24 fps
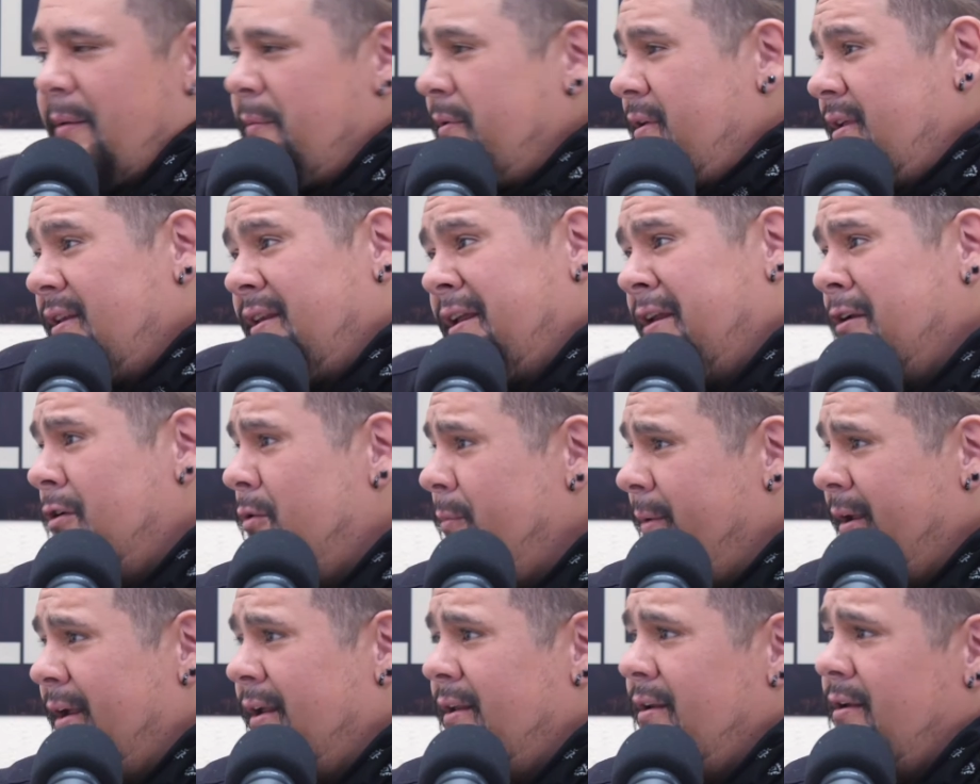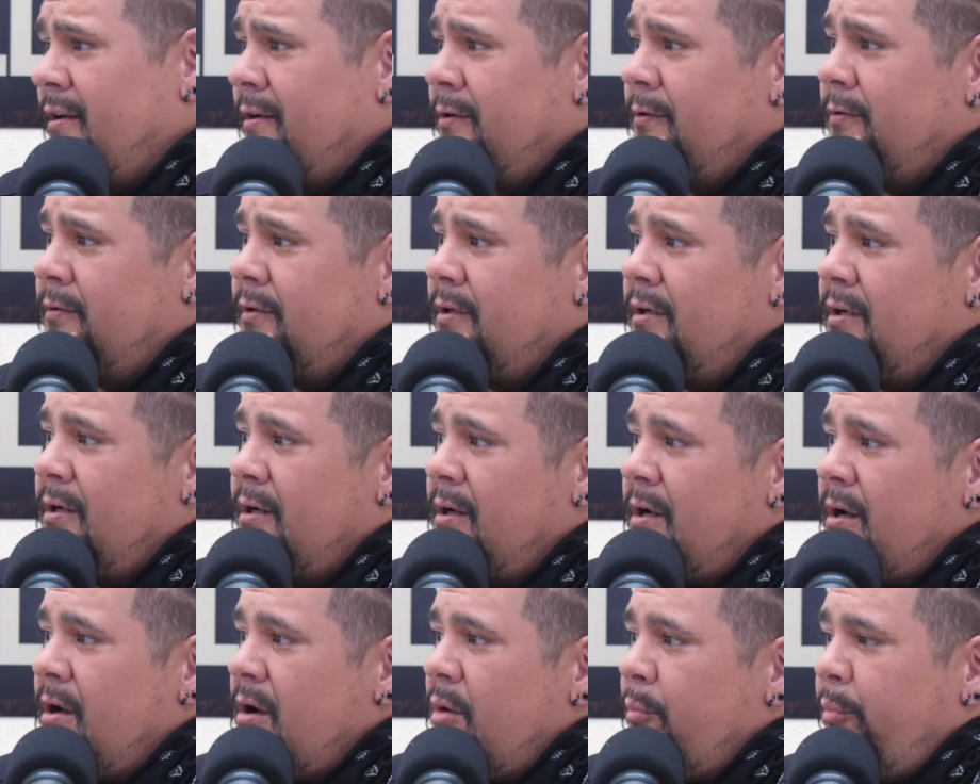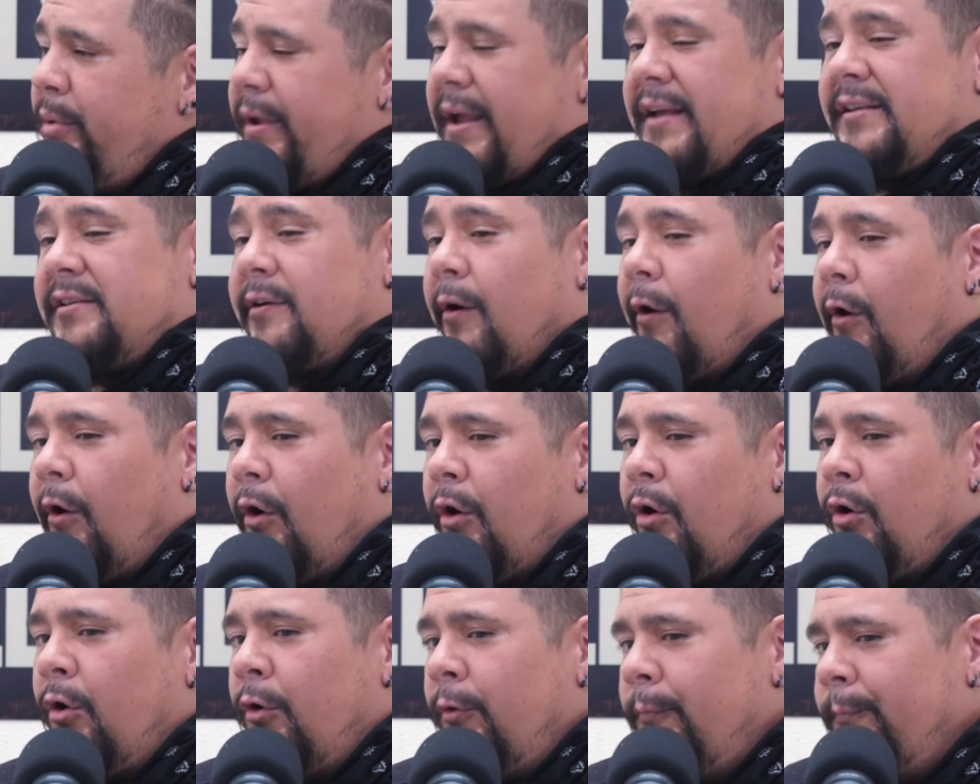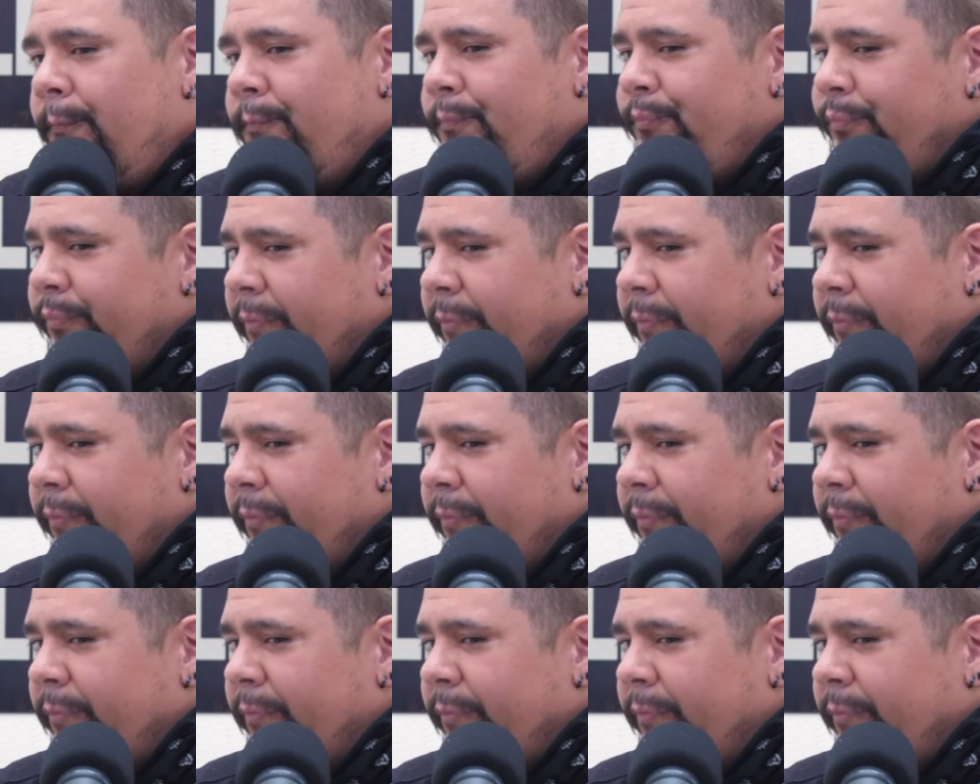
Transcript: Maybe they need her, man. But as a whole,